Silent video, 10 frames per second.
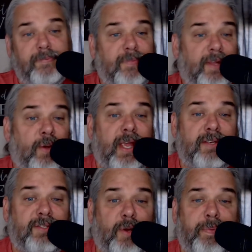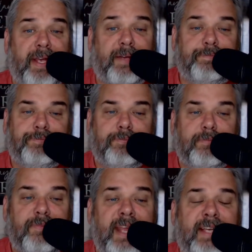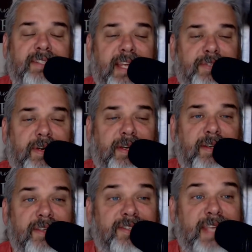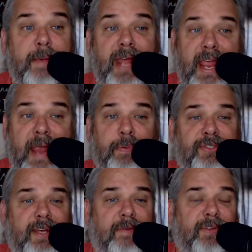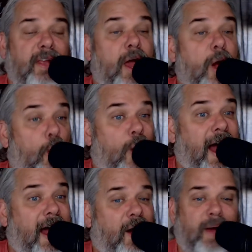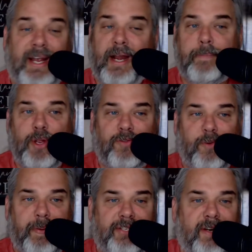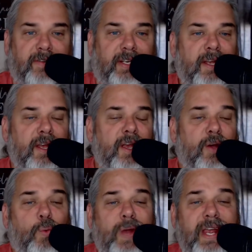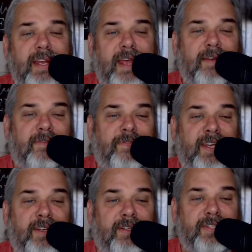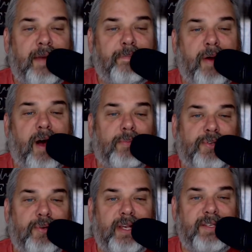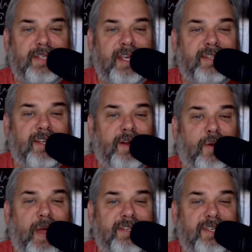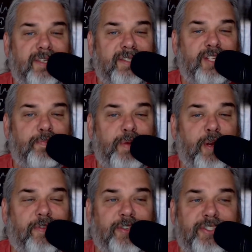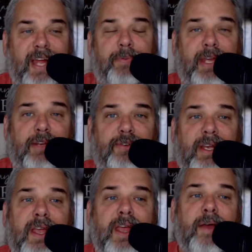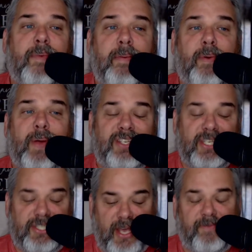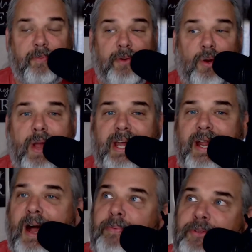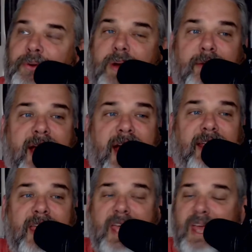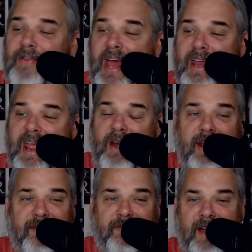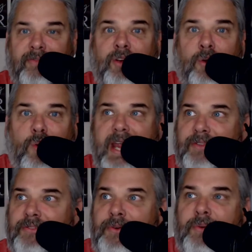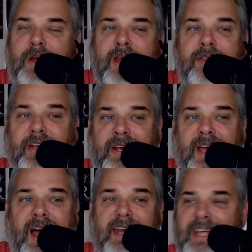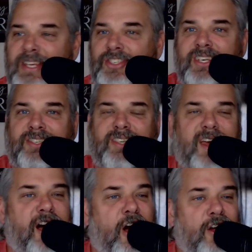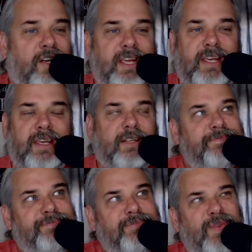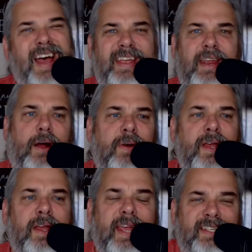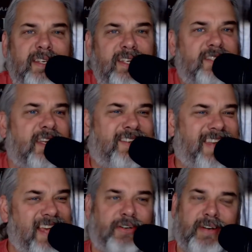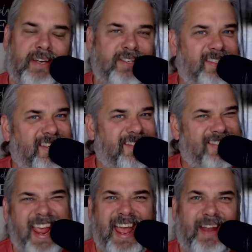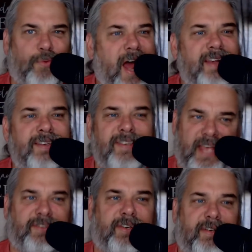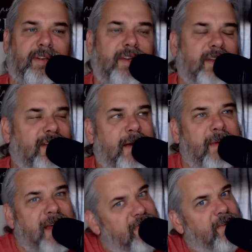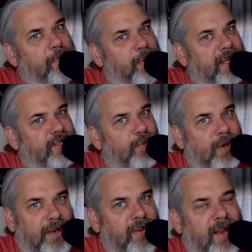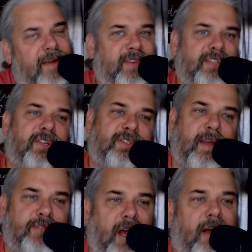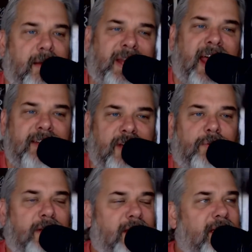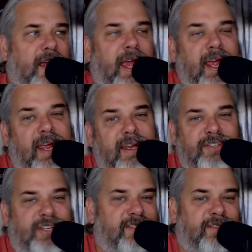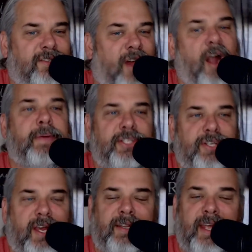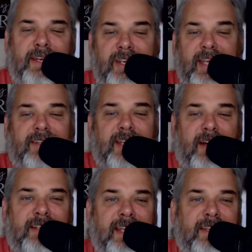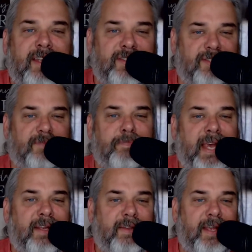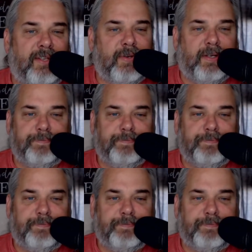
Okay, so be it. Next entry. Same day, April 7th. Wow, got a beautiful picture of it. Wheat, fields, and palm trees. It's an oasis. It's beautiful. Stop the entry. Remember, we had just gone from Kuwait up through Iraq. That area of Kuwait through the cut is just ugly. Well, you know, it's just a desert. It's just a sand, rotten desert. Not my favorite place in the world. If you love deserts, I'm sorry, but I don't. And it's just garbage. And then you get there, and then this back in the entry.